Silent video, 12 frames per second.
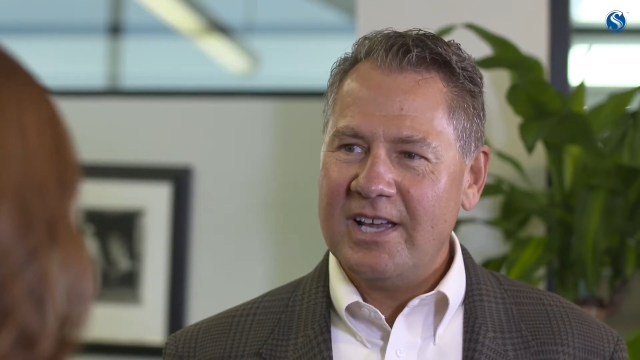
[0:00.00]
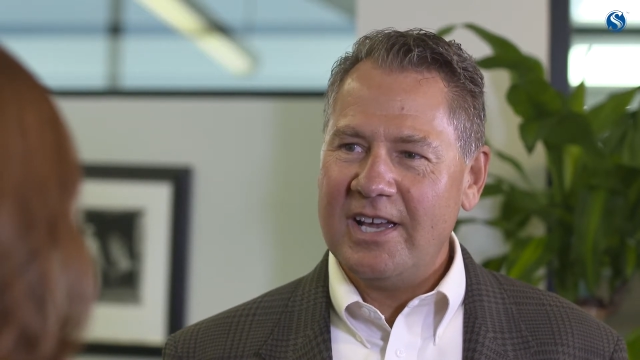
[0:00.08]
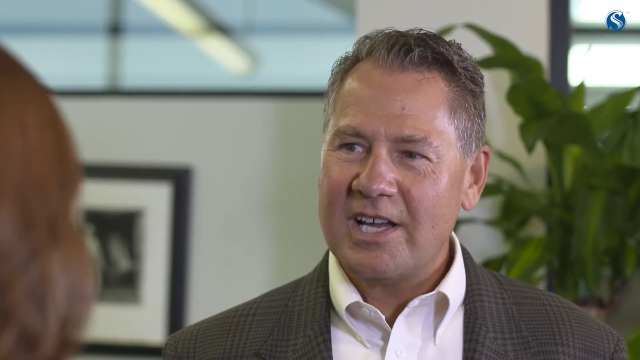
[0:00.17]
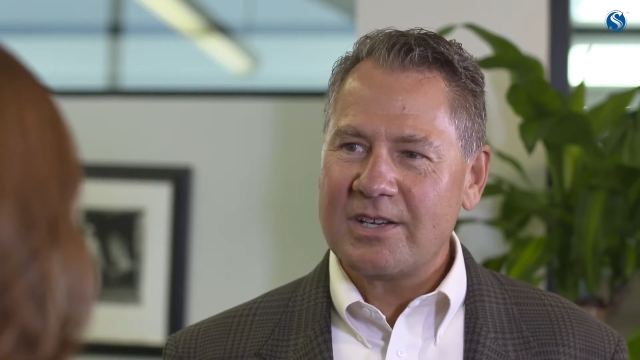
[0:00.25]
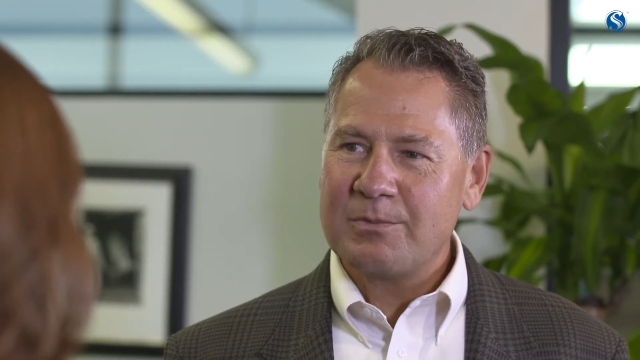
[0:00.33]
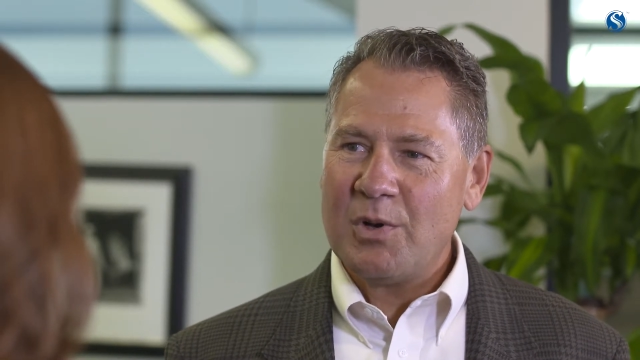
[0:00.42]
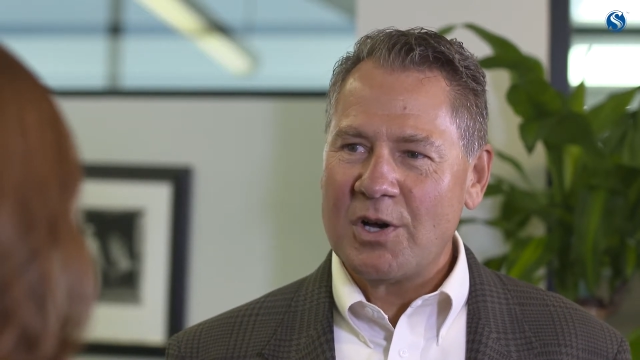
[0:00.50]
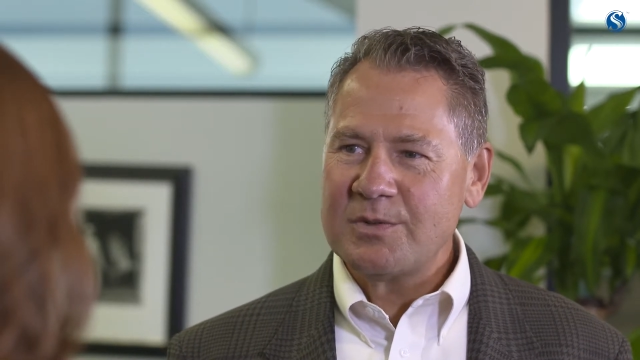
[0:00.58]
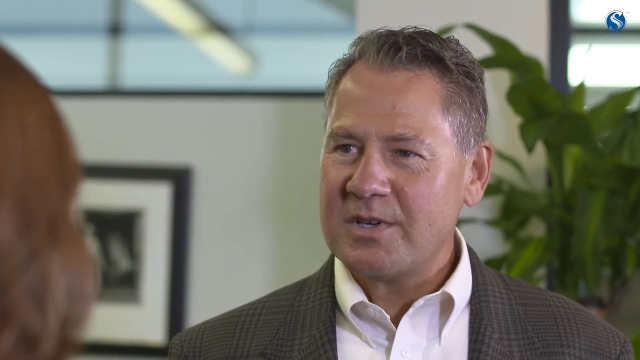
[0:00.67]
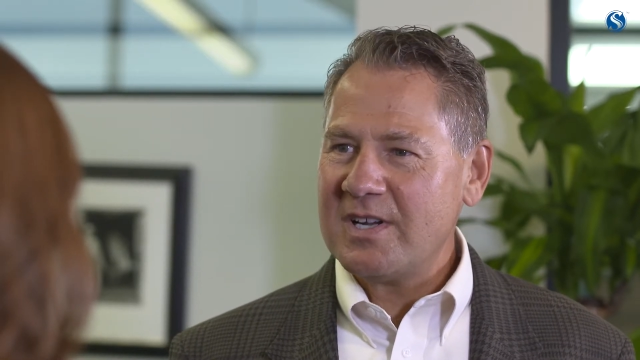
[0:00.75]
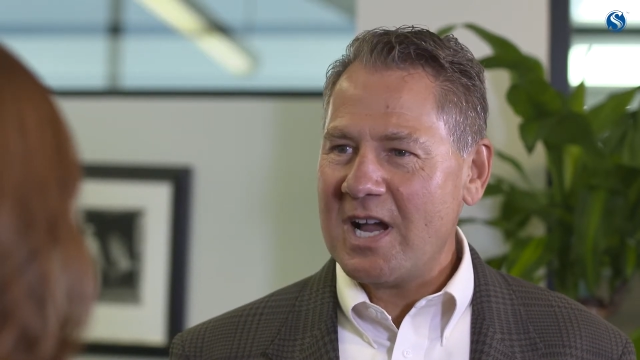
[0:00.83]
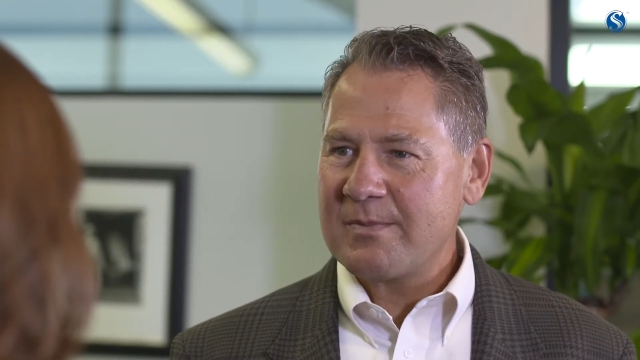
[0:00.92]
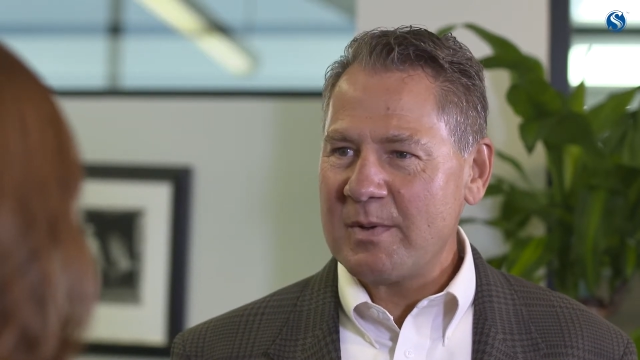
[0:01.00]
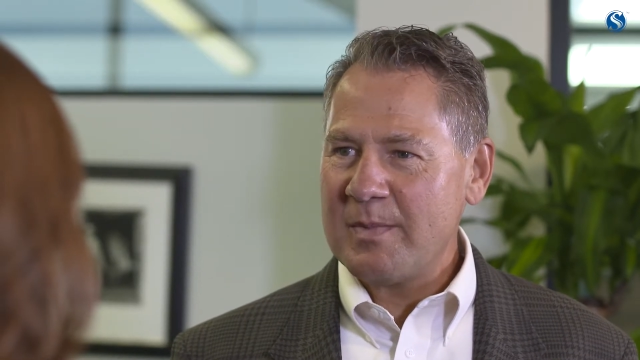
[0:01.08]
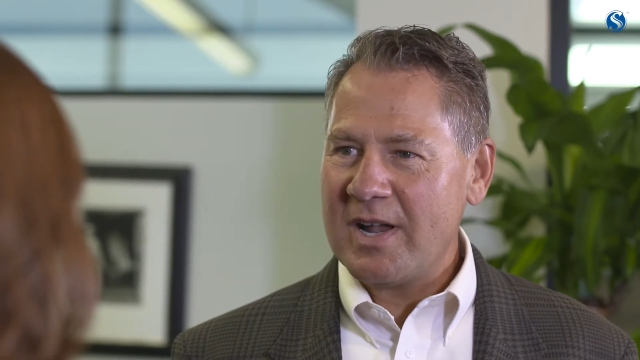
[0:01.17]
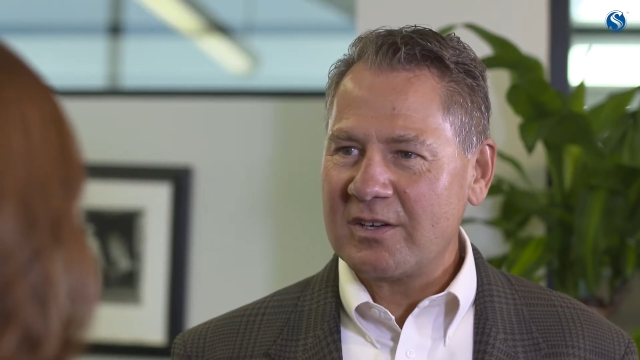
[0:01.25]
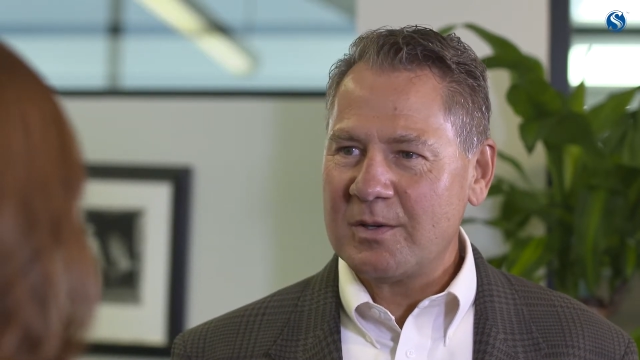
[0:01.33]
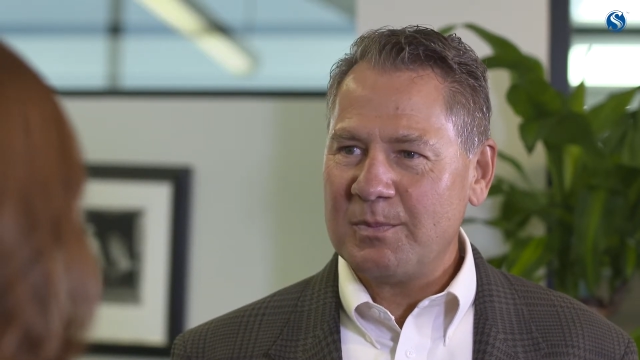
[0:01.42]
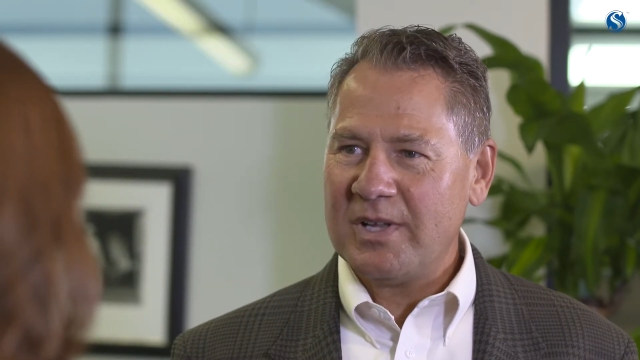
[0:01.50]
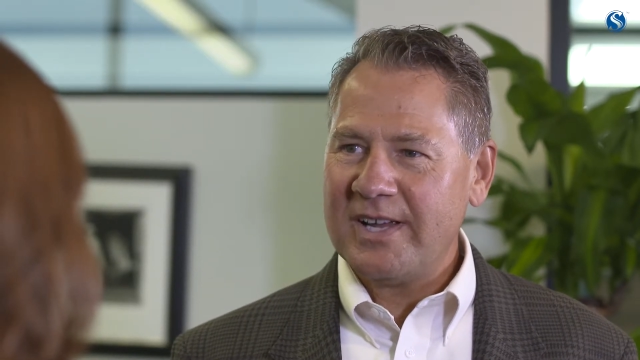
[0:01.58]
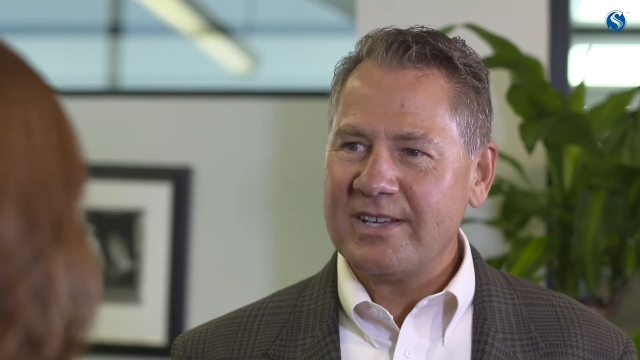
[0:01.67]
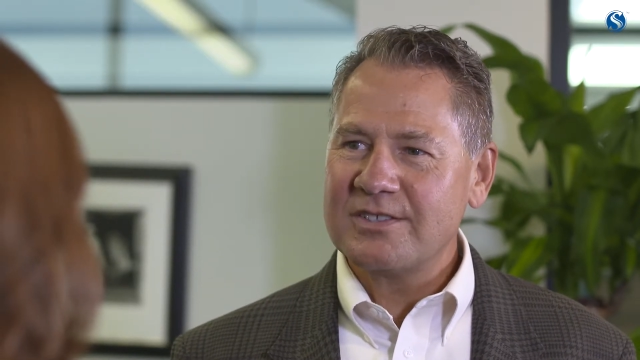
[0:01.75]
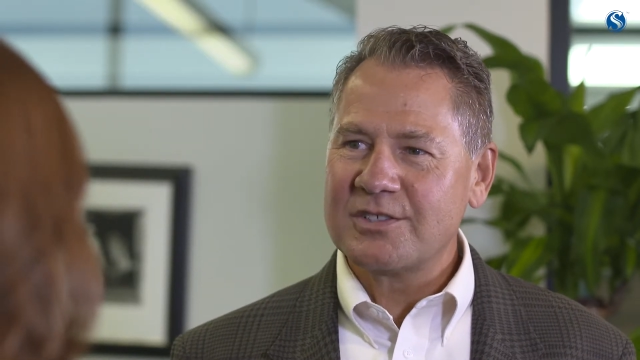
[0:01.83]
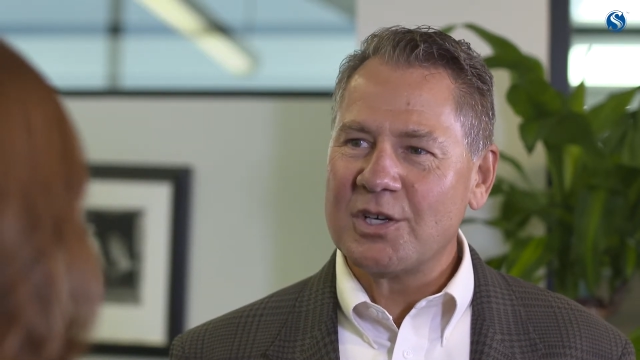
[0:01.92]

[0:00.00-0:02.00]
and post-retirement medical plans.